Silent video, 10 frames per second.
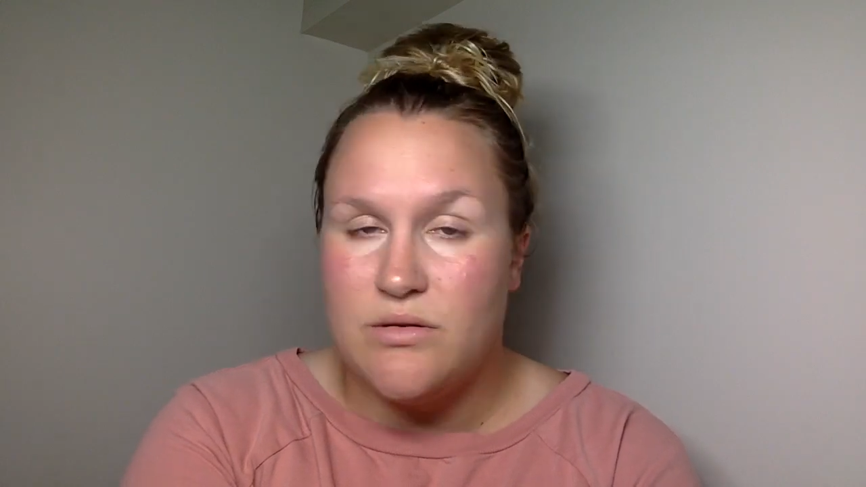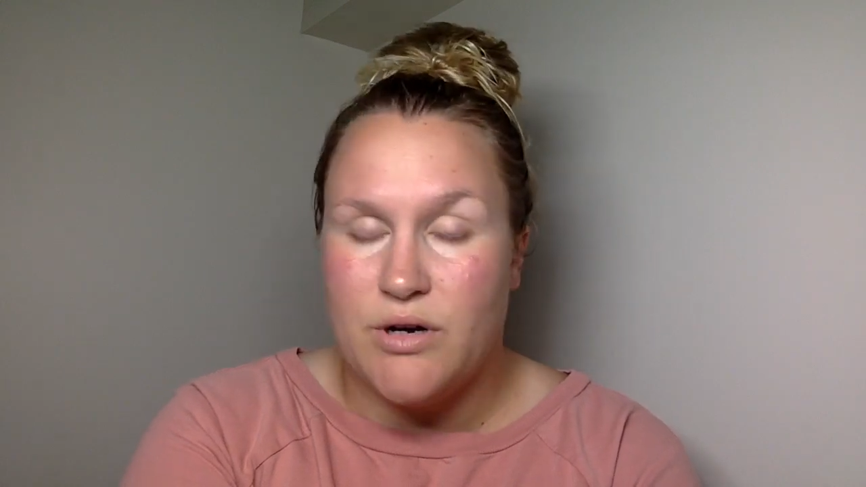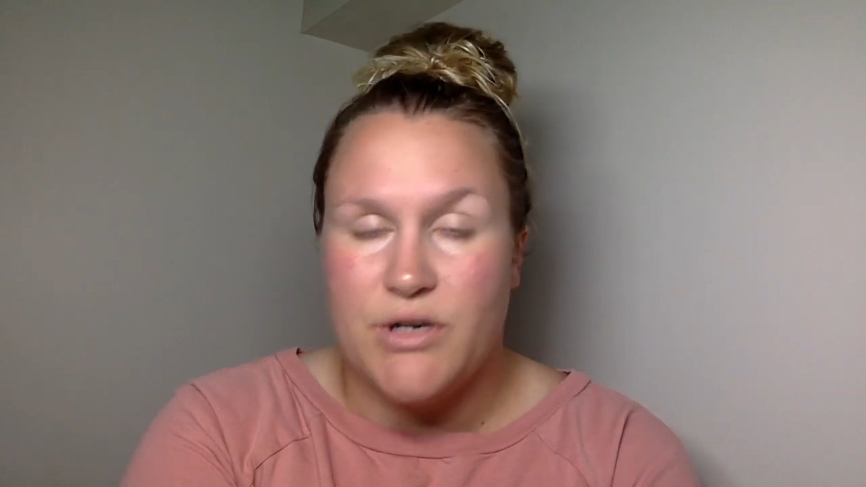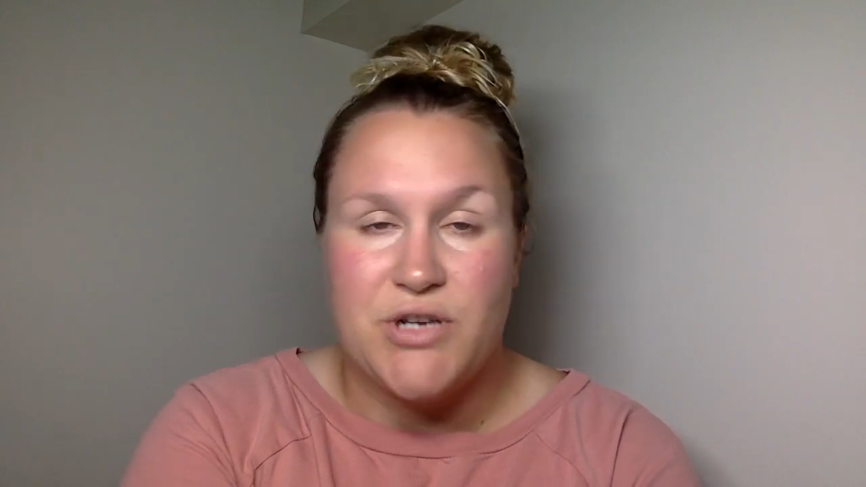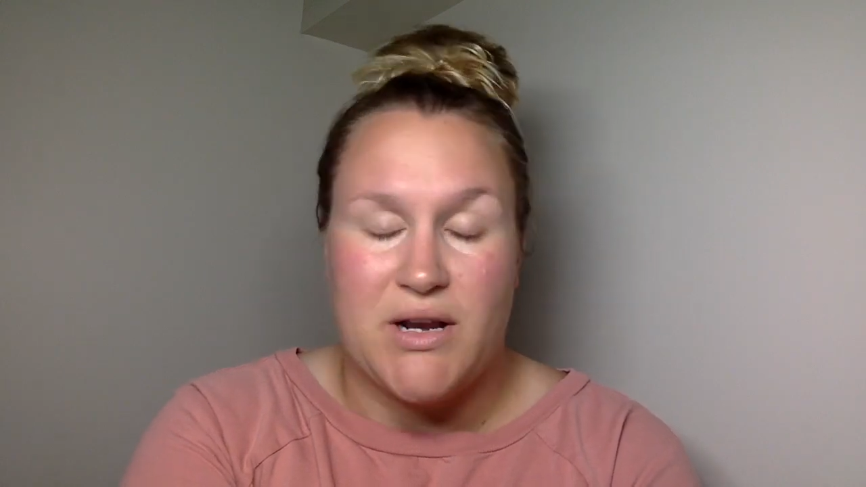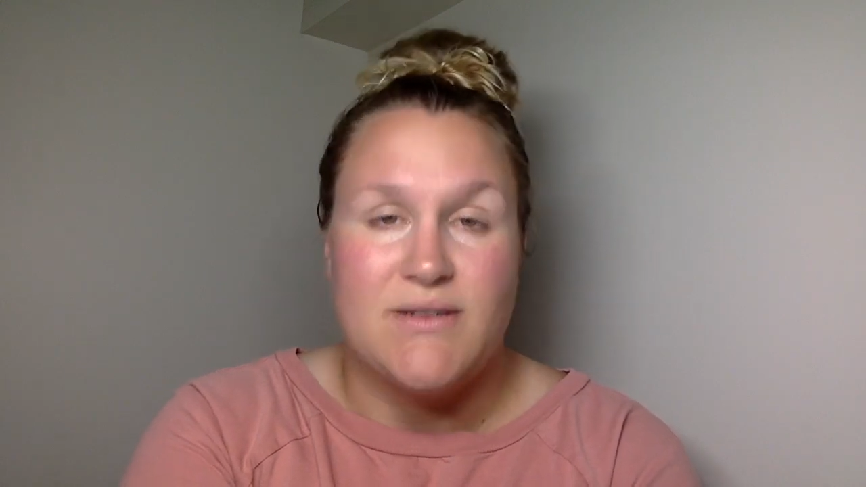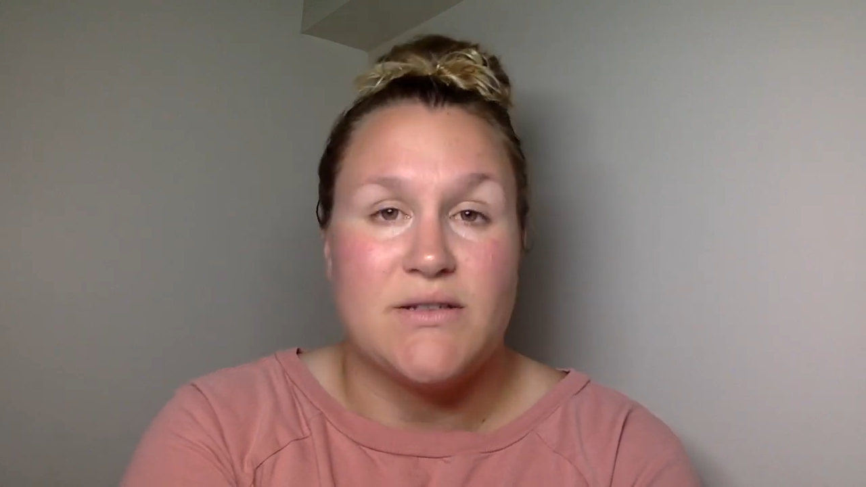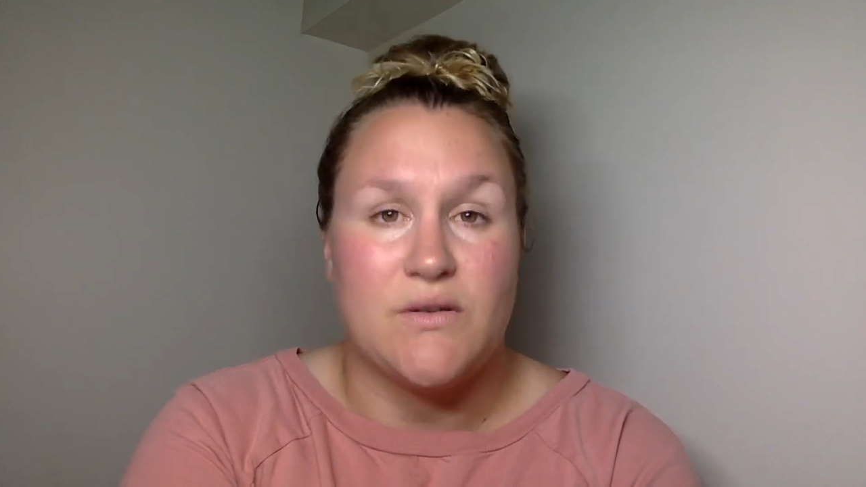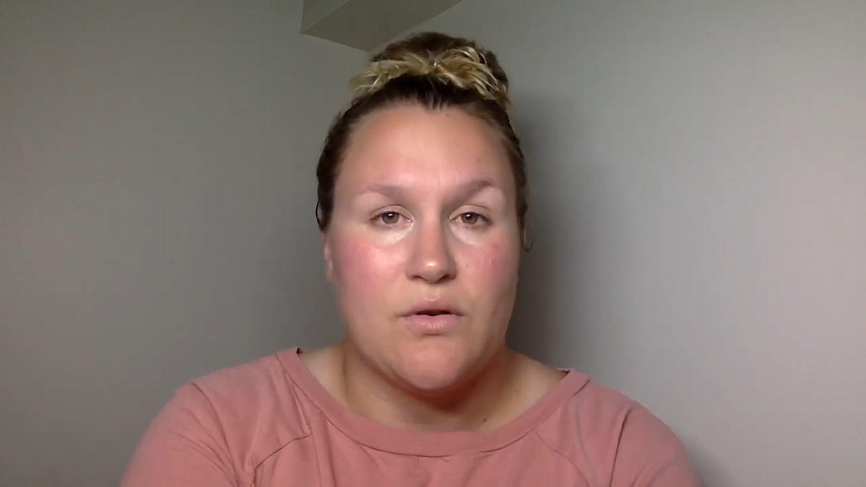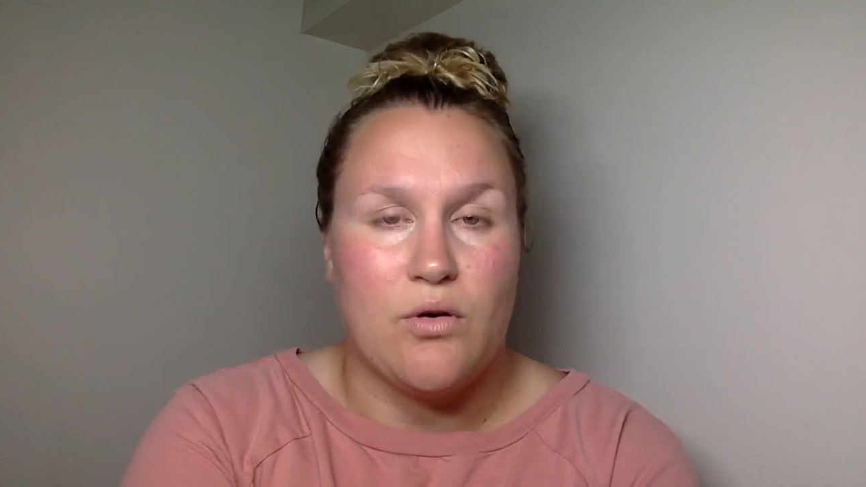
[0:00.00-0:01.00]
her
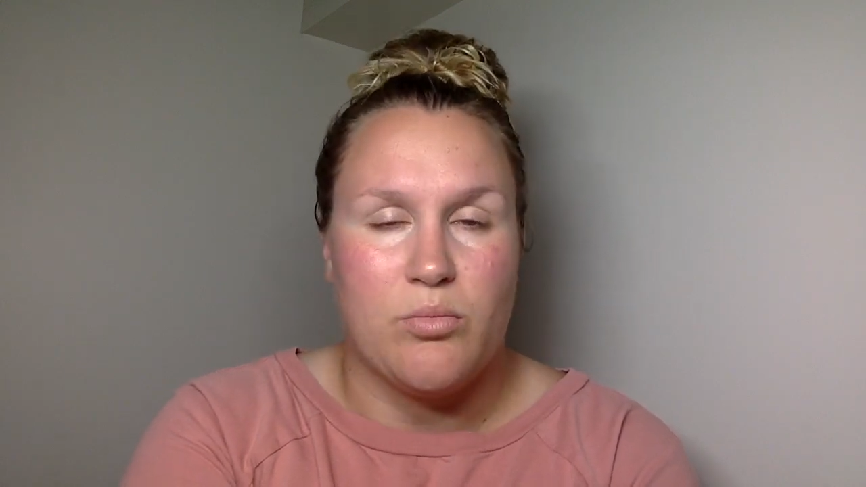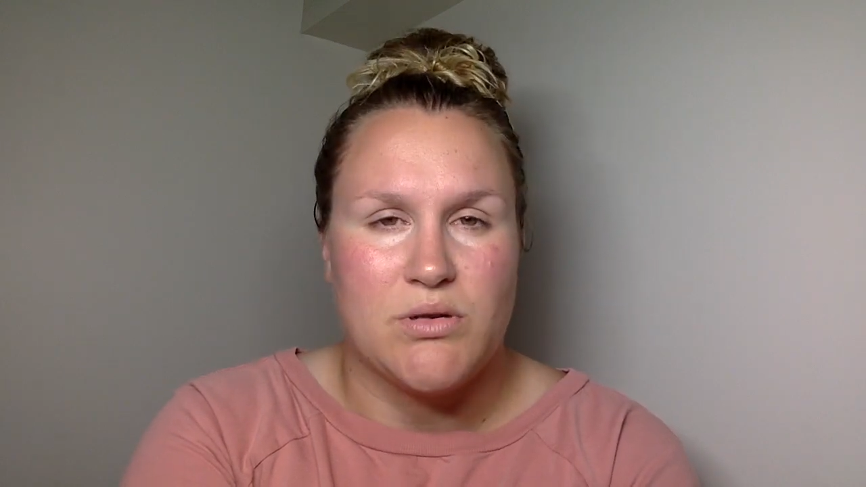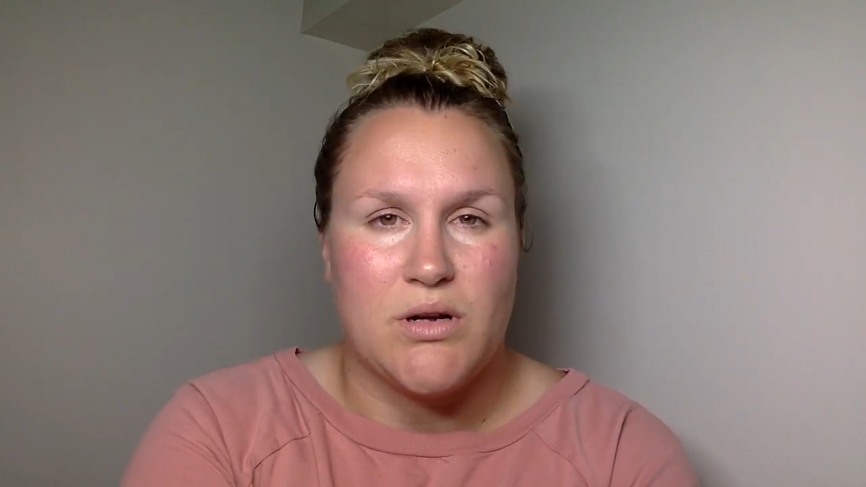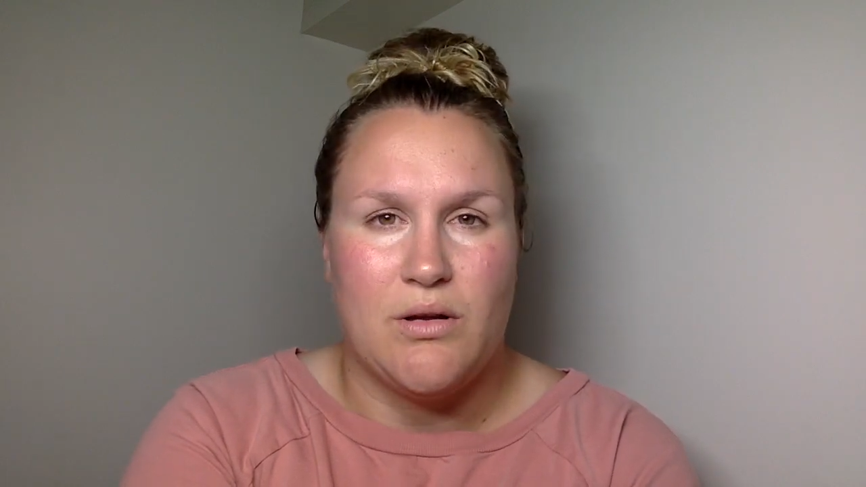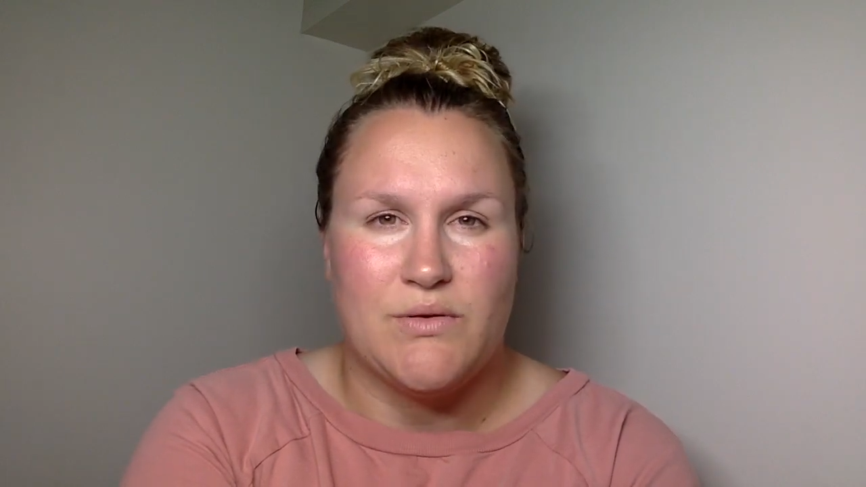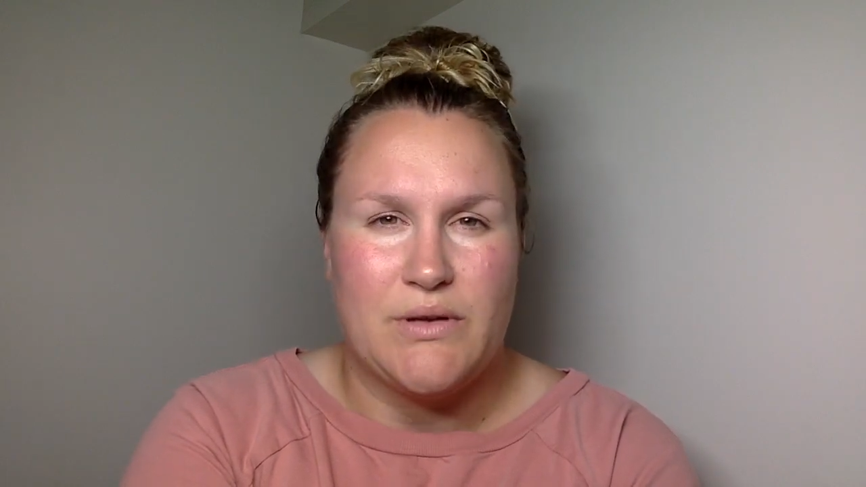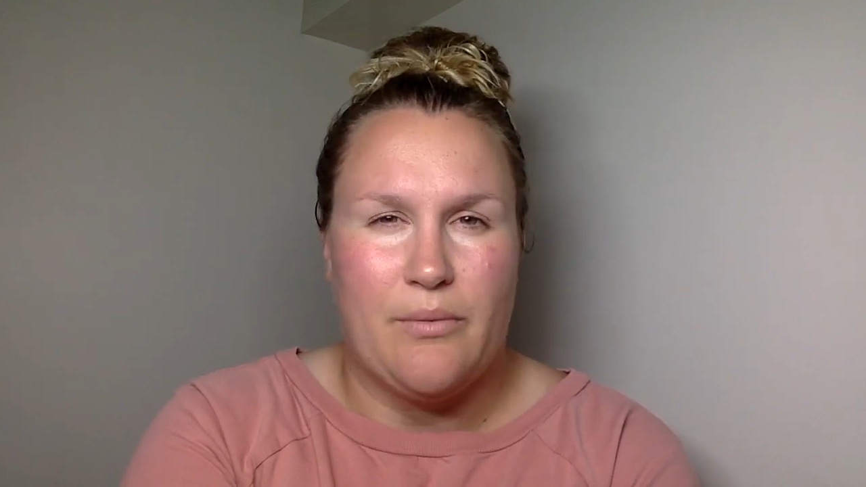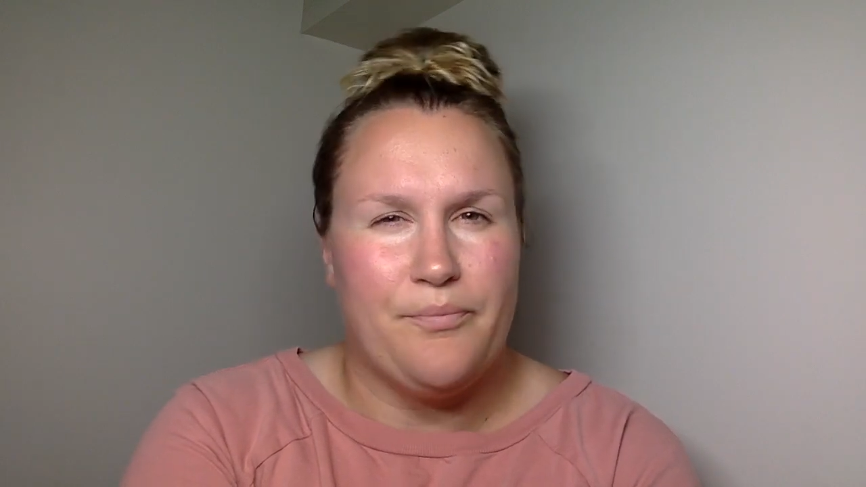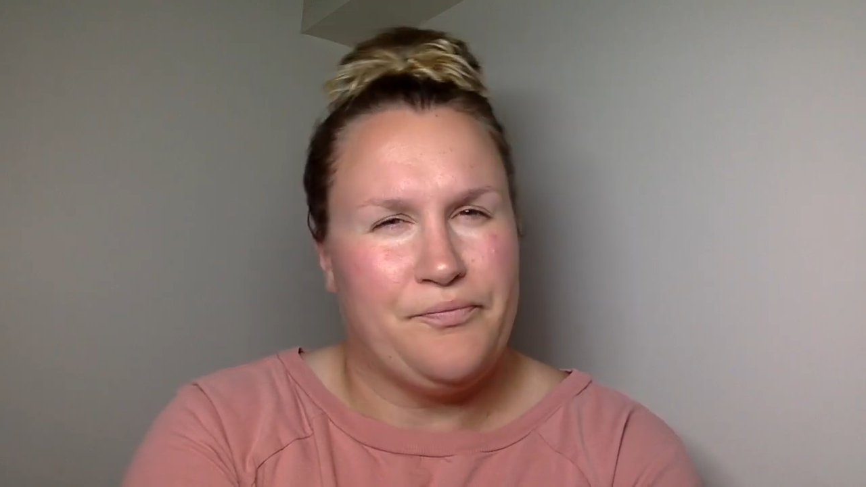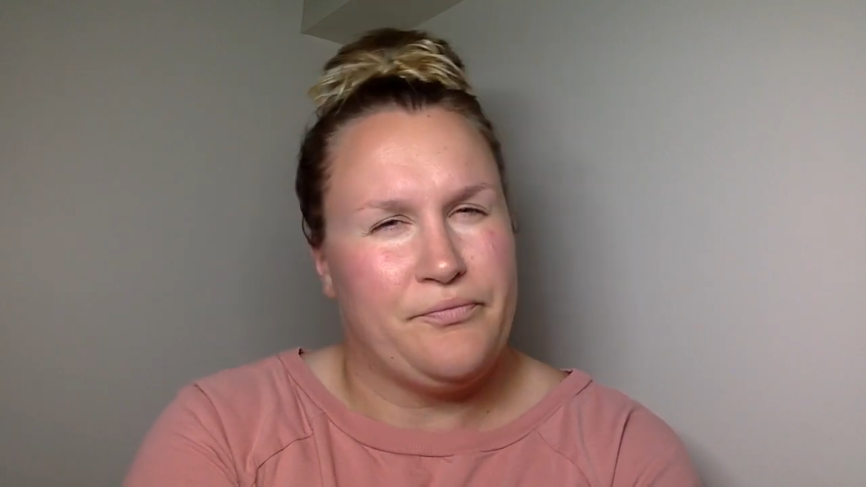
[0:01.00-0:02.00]
genesis of the corpus callosum. And